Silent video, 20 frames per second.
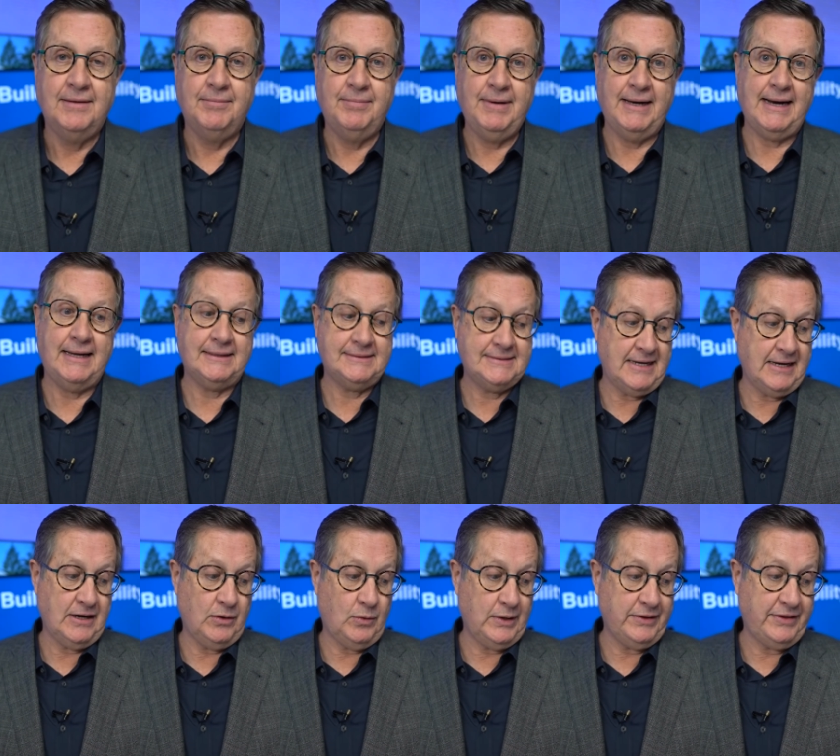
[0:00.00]
But I'll tell
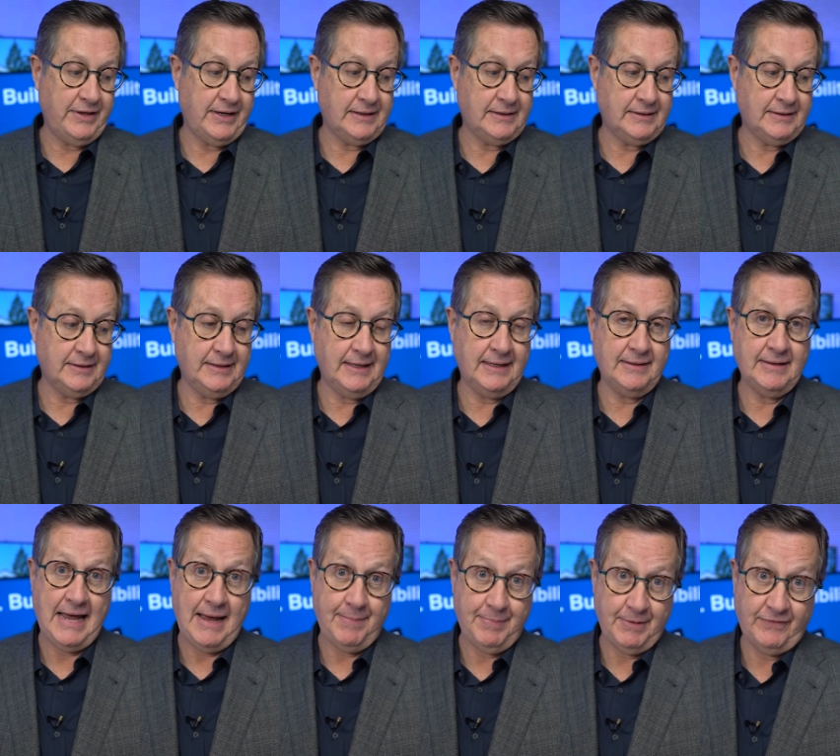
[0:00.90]
you one thing that
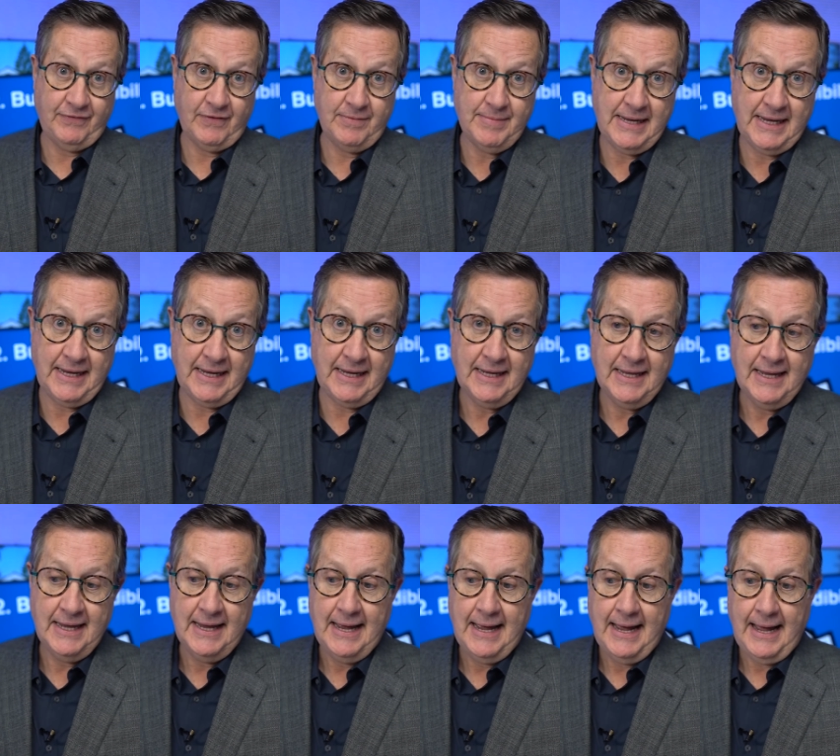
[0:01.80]
happened for me.
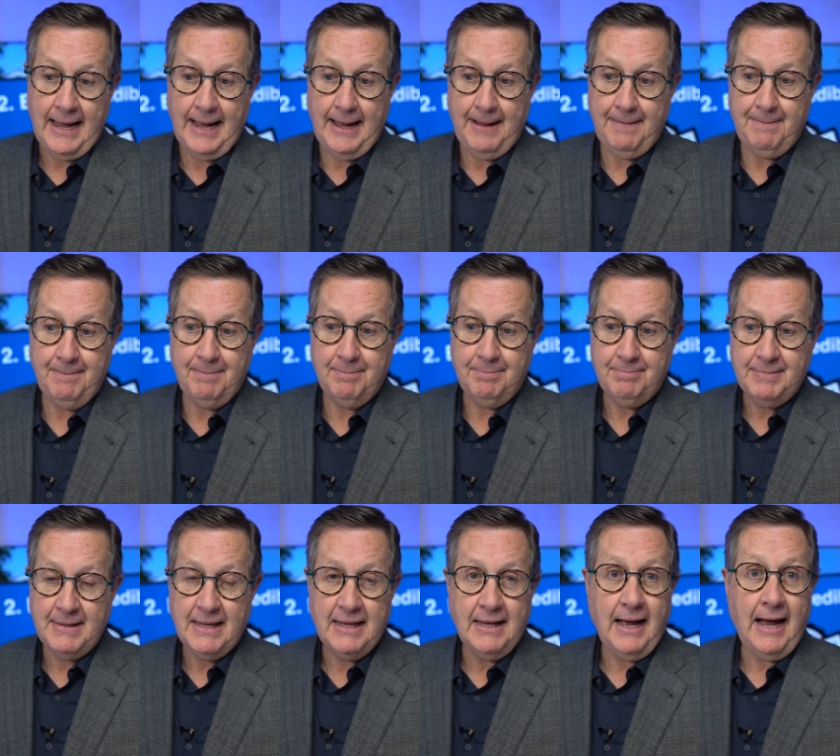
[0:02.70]
Um,
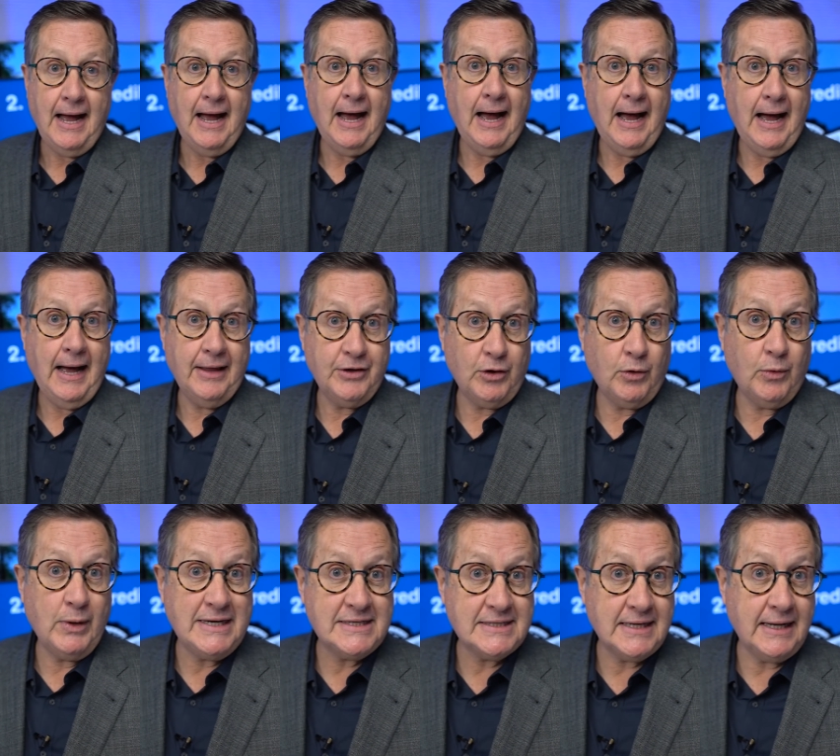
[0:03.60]
the
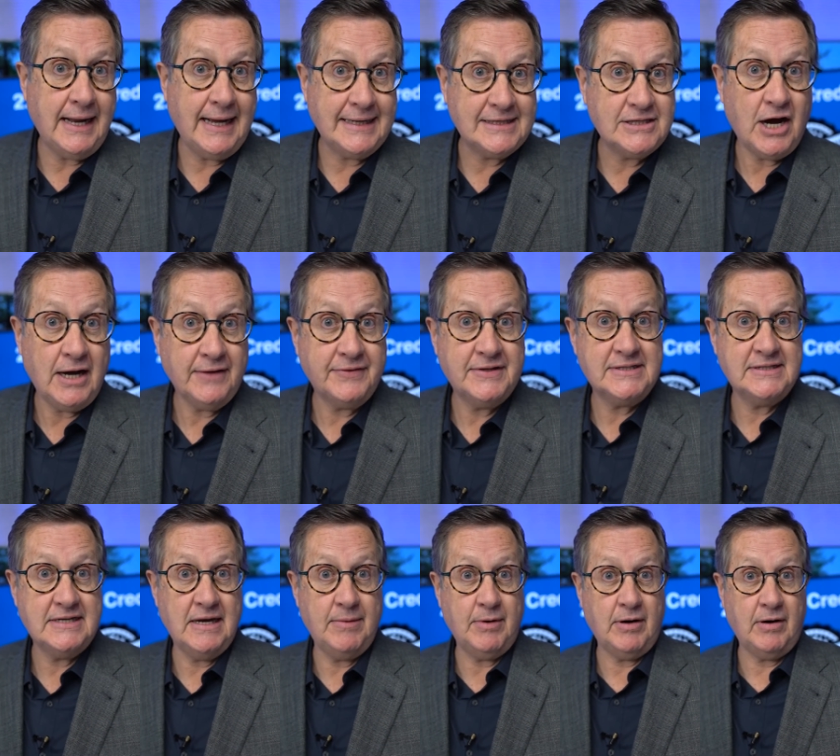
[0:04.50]
reason I taught the
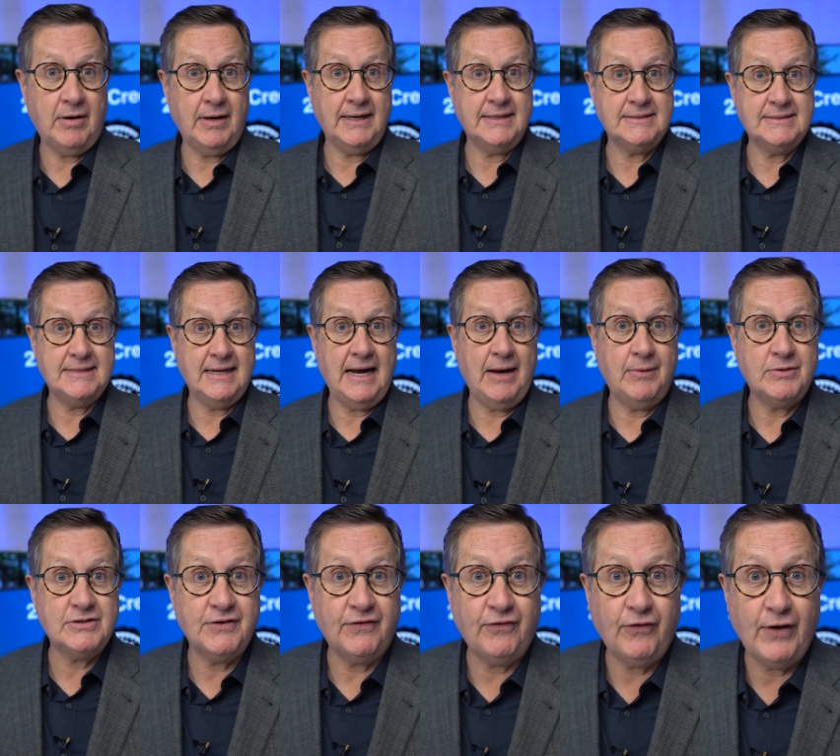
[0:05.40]
seminar is that I
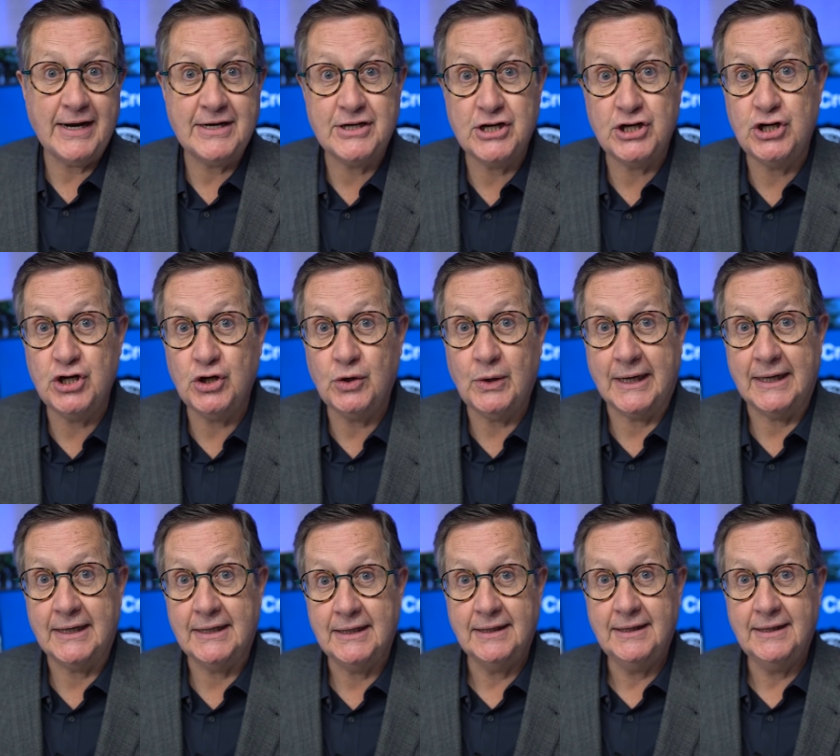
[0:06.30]
was afraid to do it.